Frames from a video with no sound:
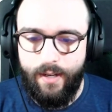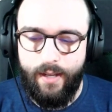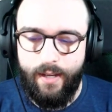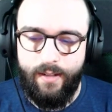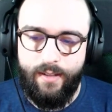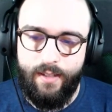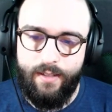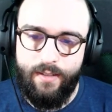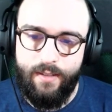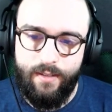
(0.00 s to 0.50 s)

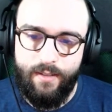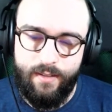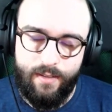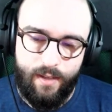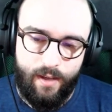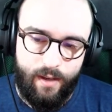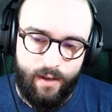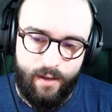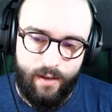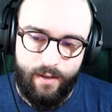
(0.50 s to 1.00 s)
and this is
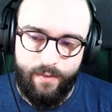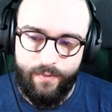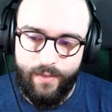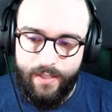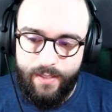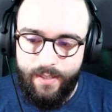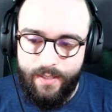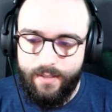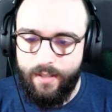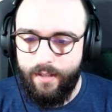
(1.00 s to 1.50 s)

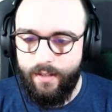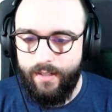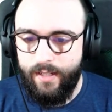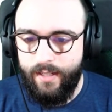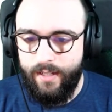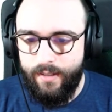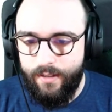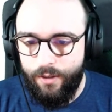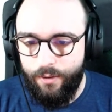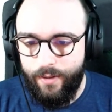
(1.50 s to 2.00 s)
an
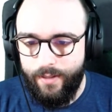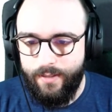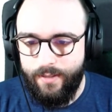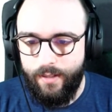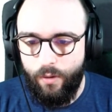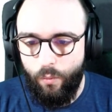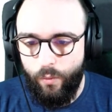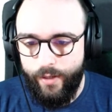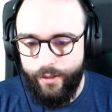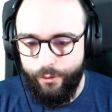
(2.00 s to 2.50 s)

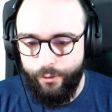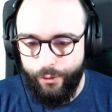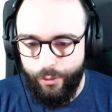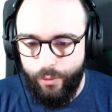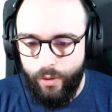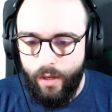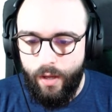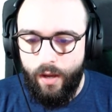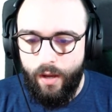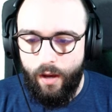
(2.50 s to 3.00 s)
interesting way to do.